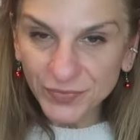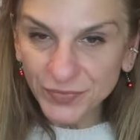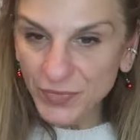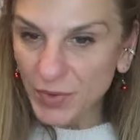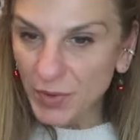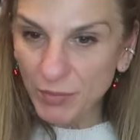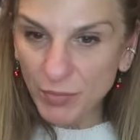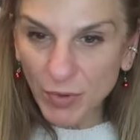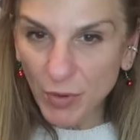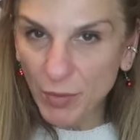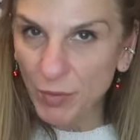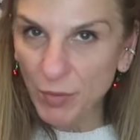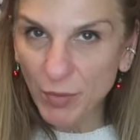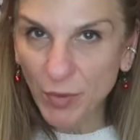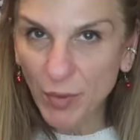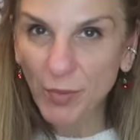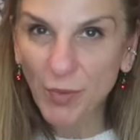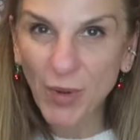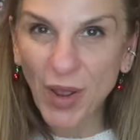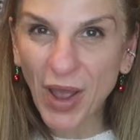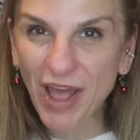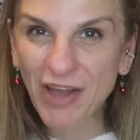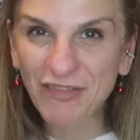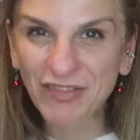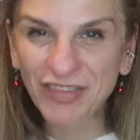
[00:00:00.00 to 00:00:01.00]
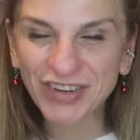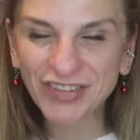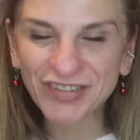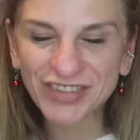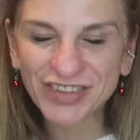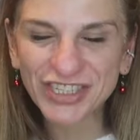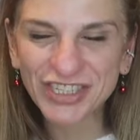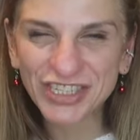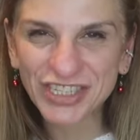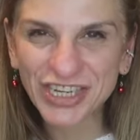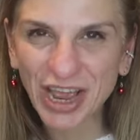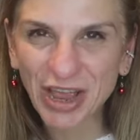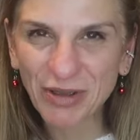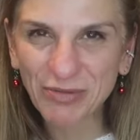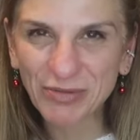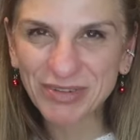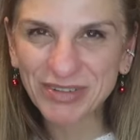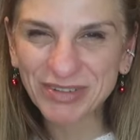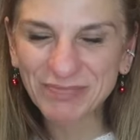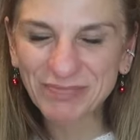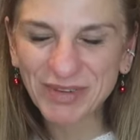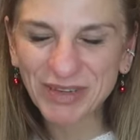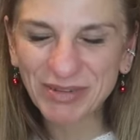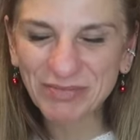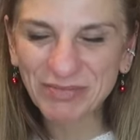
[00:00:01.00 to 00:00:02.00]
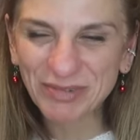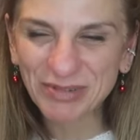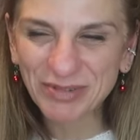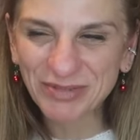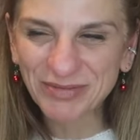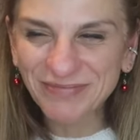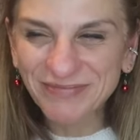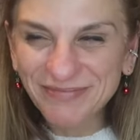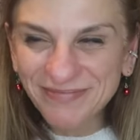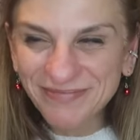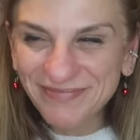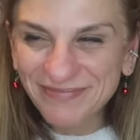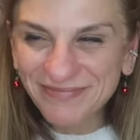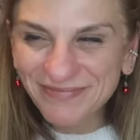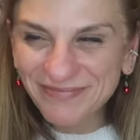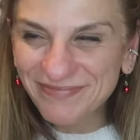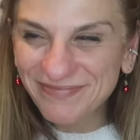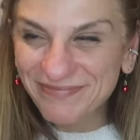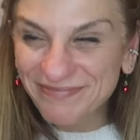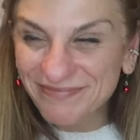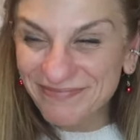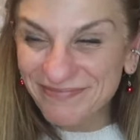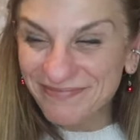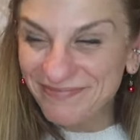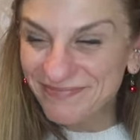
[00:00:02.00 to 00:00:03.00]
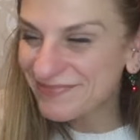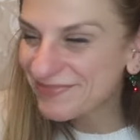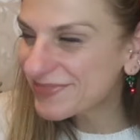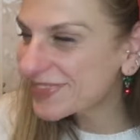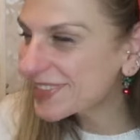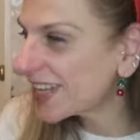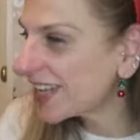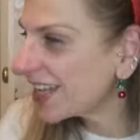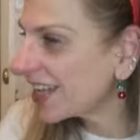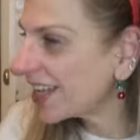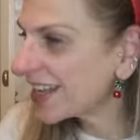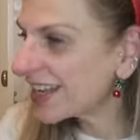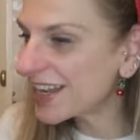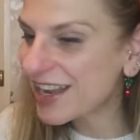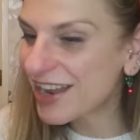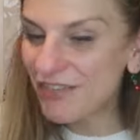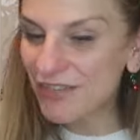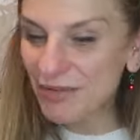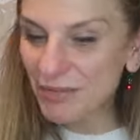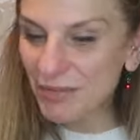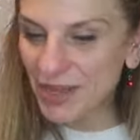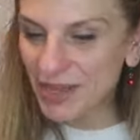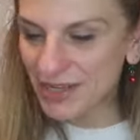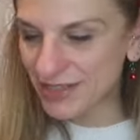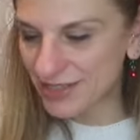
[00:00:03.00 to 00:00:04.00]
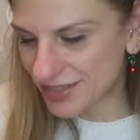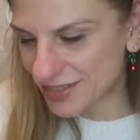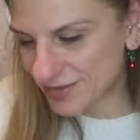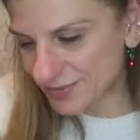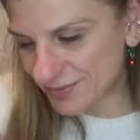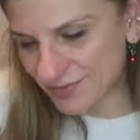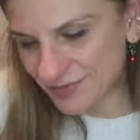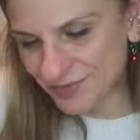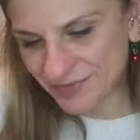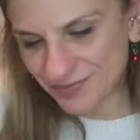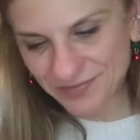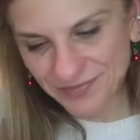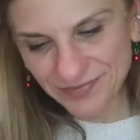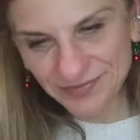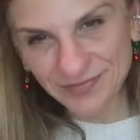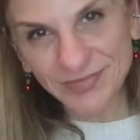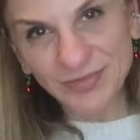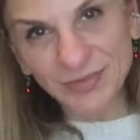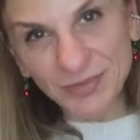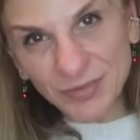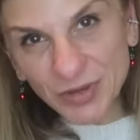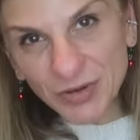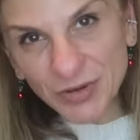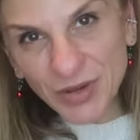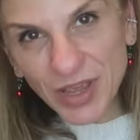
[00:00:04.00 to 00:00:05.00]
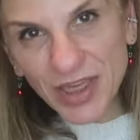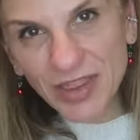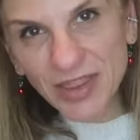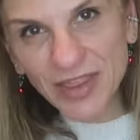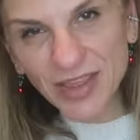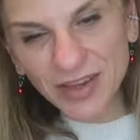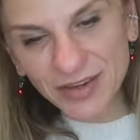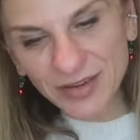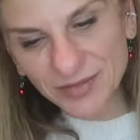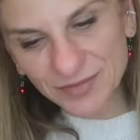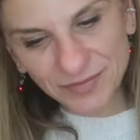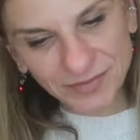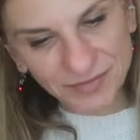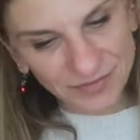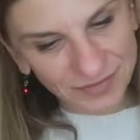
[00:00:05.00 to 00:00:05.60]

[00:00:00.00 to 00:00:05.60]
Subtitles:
Bubble, bubble. I haven't even showered, people. Never mind. We'll get there.